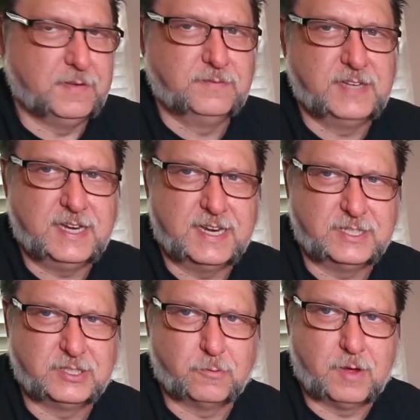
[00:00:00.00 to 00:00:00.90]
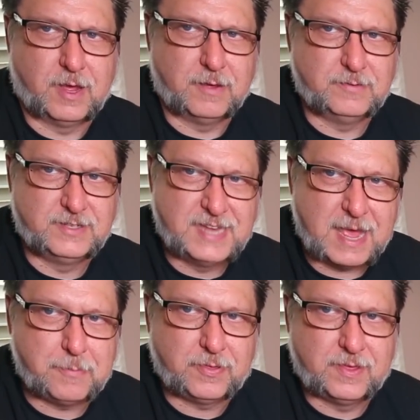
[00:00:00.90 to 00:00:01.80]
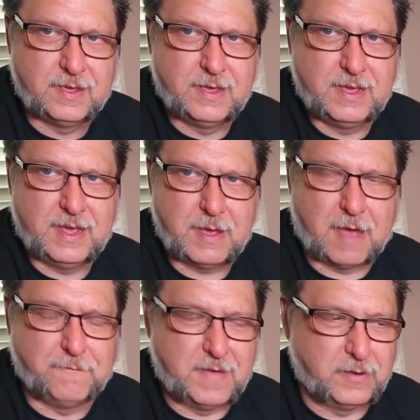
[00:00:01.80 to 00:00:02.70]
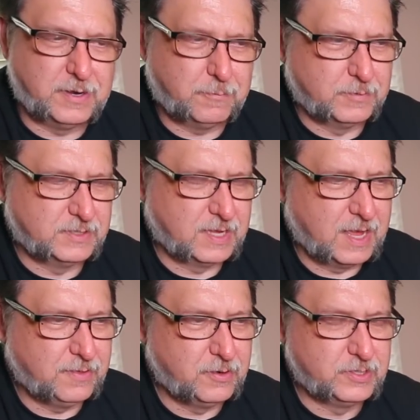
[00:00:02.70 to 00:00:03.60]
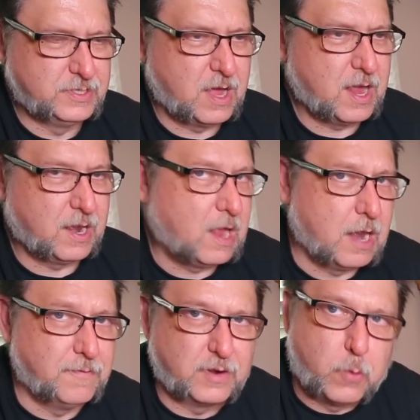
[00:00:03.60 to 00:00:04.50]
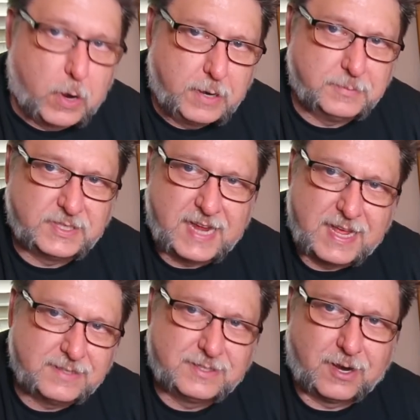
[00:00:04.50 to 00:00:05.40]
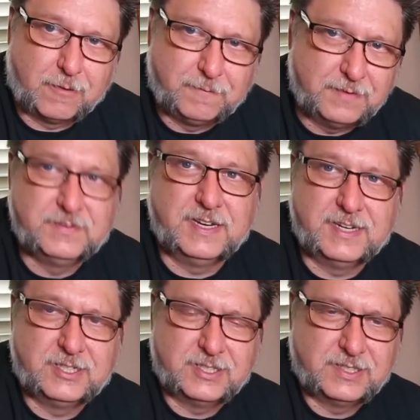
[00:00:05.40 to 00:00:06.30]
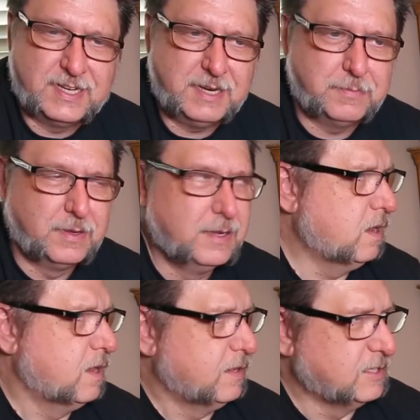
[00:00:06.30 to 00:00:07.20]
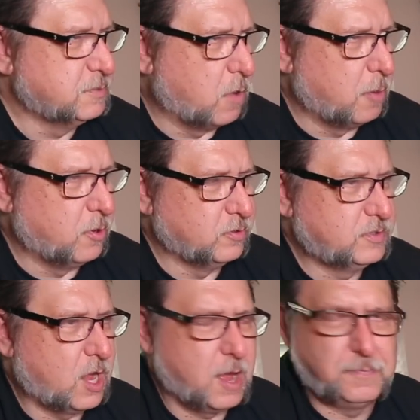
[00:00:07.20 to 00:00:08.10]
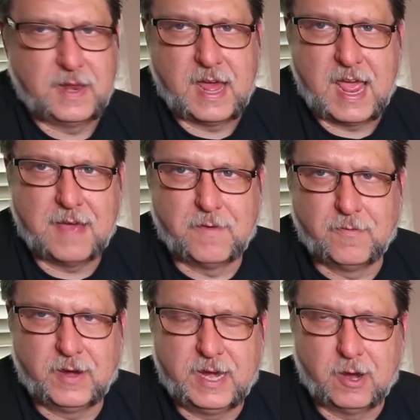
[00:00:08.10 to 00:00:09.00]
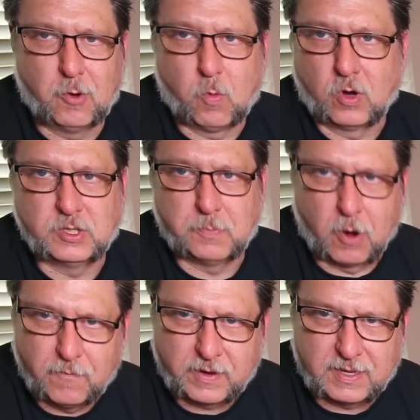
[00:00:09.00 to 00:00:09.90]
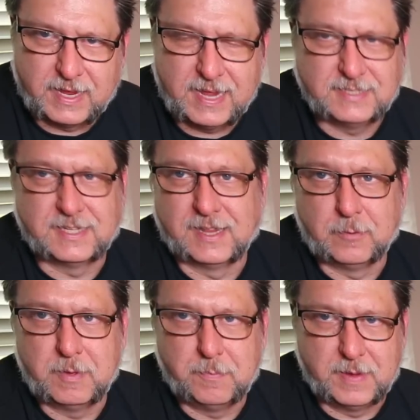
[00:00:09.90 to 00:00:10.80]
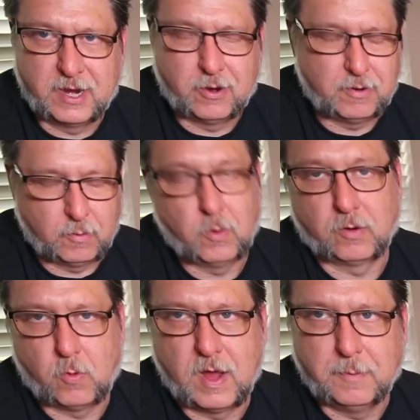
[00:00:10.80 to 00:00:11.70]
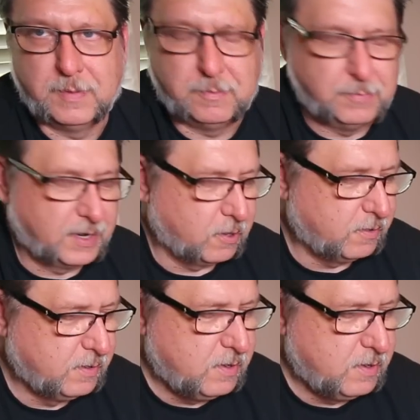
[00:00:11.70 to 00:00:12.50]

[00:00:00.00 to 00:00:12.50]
15-inch depth. I found it was, there's not a lot of aquarium stands that are 15 inches deep. This marble top that I have over here works perfectly. It's a little bit bigger, or quite a bit bigger,